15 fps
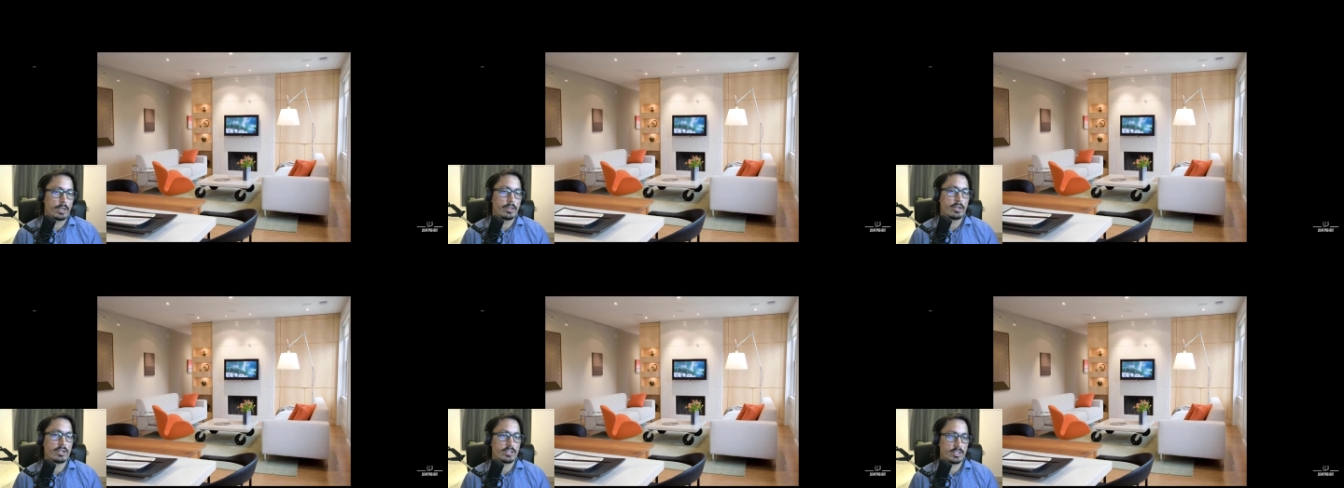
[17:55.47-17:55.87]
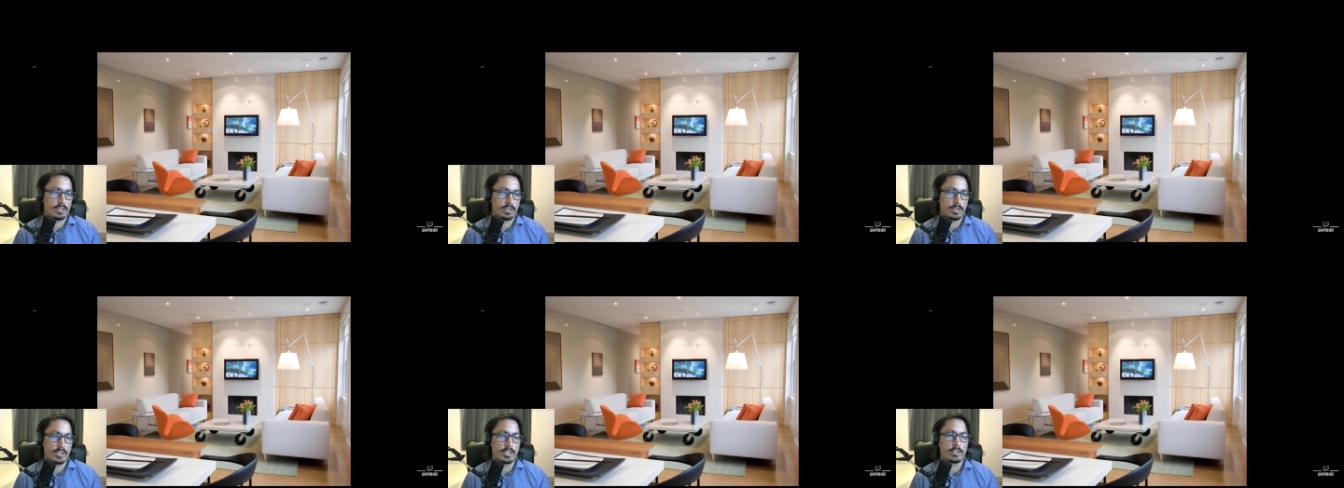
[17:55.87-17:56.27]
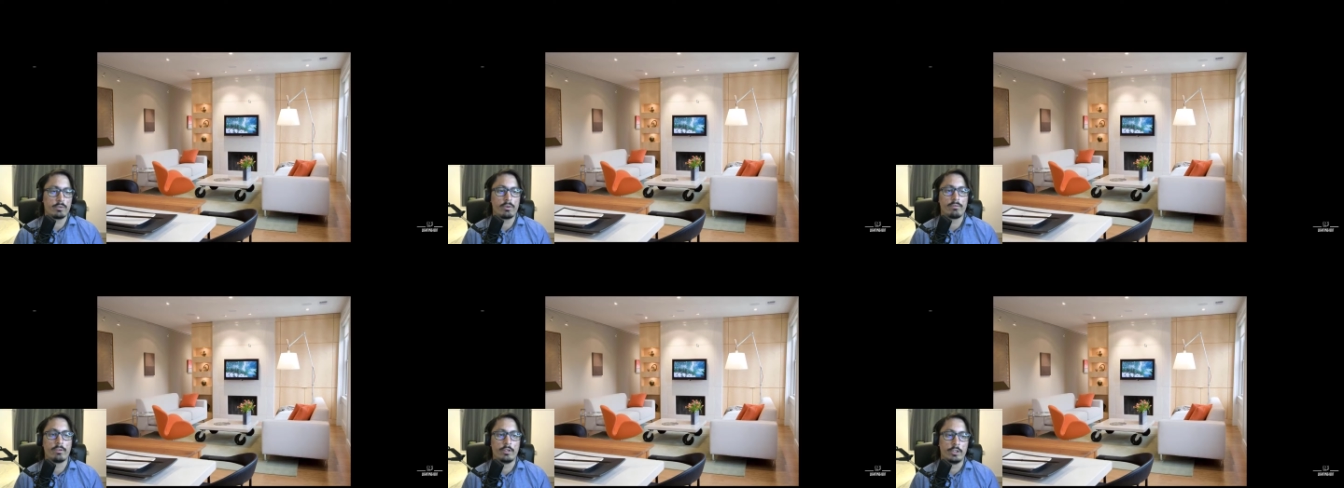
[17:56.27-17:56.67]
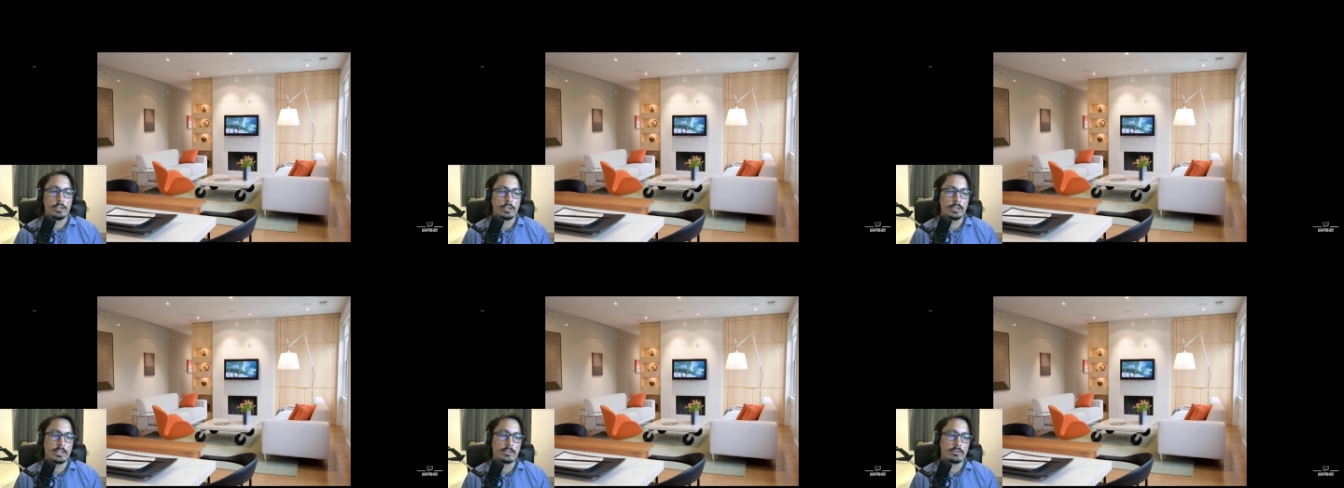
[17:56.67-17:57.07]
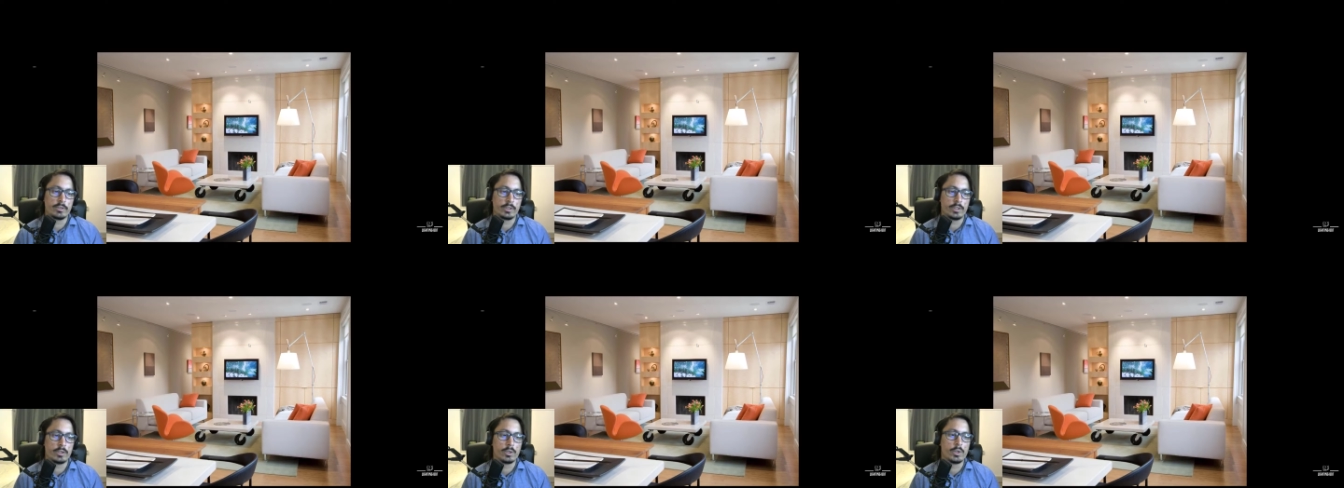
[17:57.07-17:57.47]
There are techniques we will learn as we
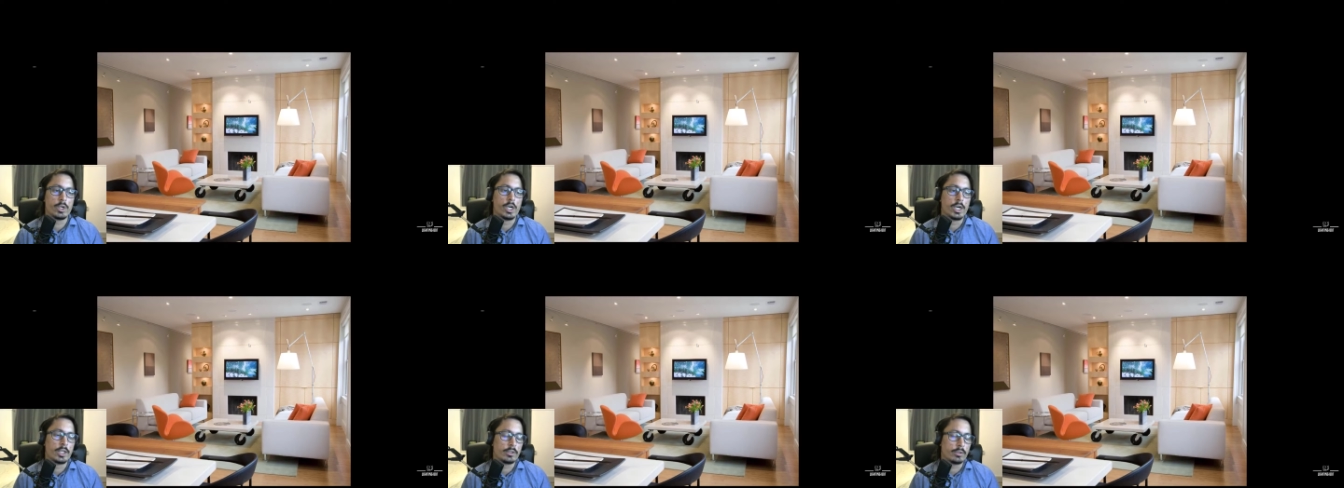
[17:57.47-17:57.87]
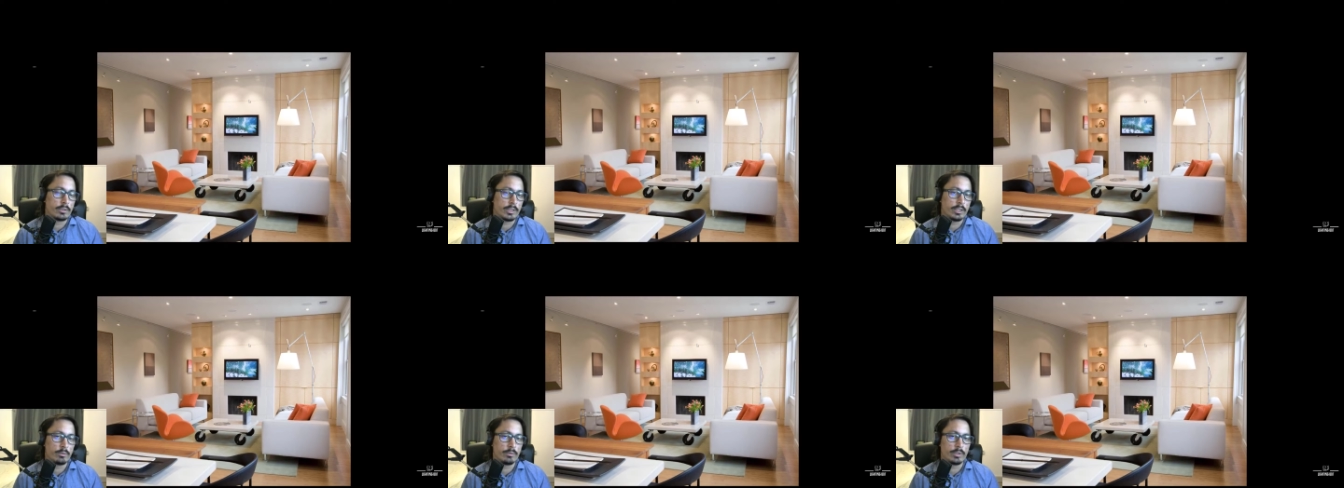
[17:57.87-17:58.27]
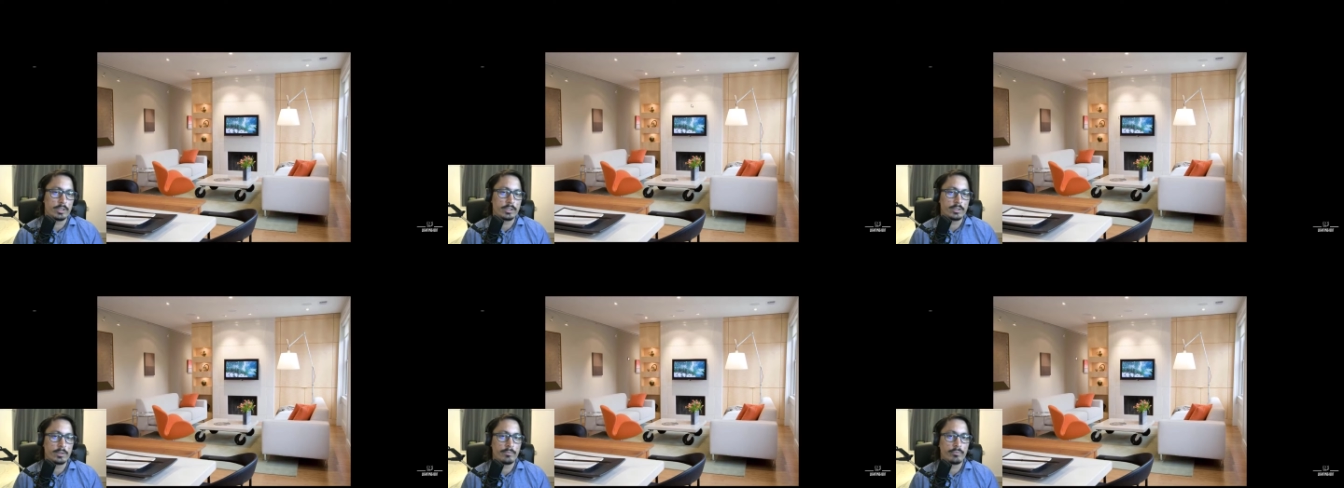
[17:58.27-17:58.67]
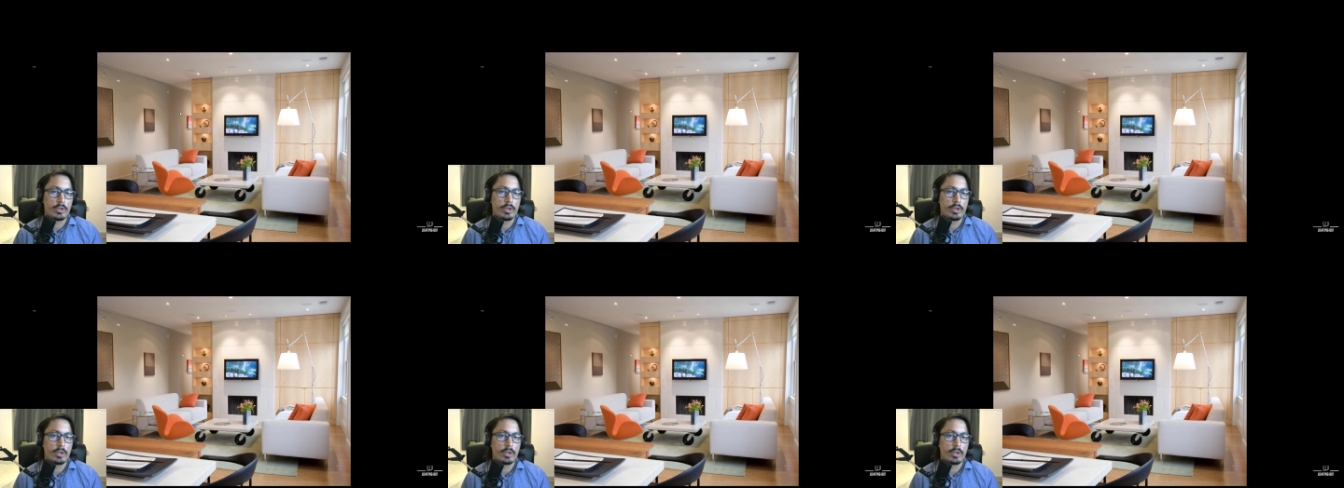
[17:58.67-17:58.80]
go to deal with this.